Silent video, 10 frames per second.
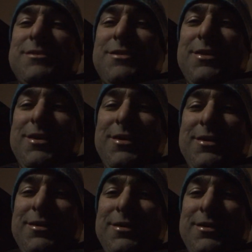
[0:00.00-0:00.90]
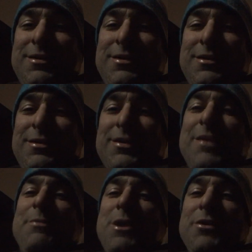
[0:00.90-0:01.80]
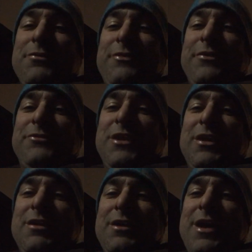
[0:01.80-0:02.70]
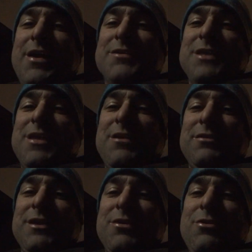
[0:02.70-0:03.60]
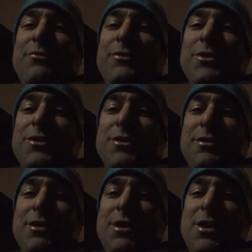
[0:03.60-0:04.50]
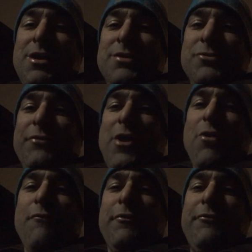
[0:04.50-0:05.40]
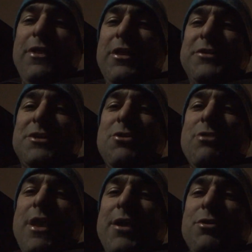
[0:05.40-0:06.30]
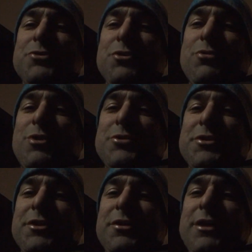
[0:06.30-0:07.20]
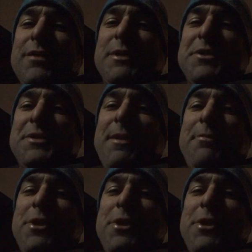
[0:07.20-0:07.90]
Keep it under 15, okay, because then it'll leak over. So if I overfill it too, that could also cause it to leak, because then my pressure goes too high.